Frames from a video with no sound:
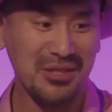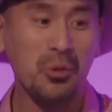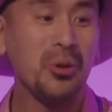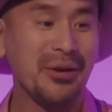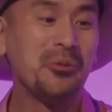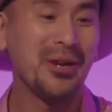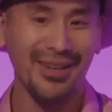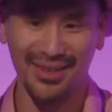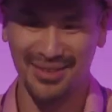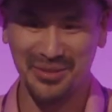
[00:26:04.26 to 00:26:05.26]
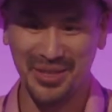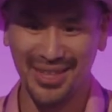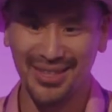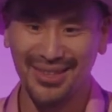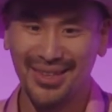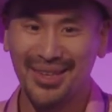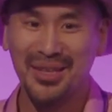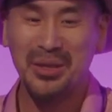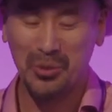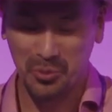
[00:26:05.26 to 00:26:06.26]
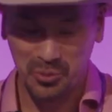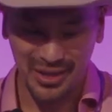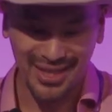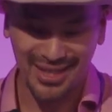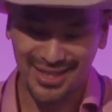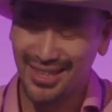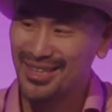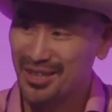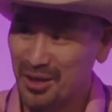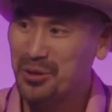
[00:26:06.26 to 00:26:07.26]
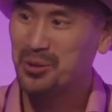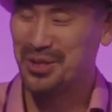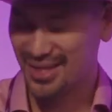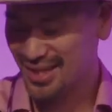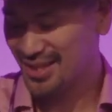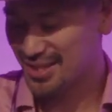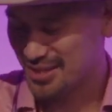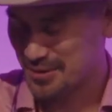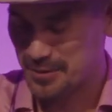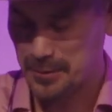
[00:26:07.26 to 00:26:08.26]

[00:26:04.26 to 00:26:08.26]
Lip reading: It's a win-win, right? Read, code, teach.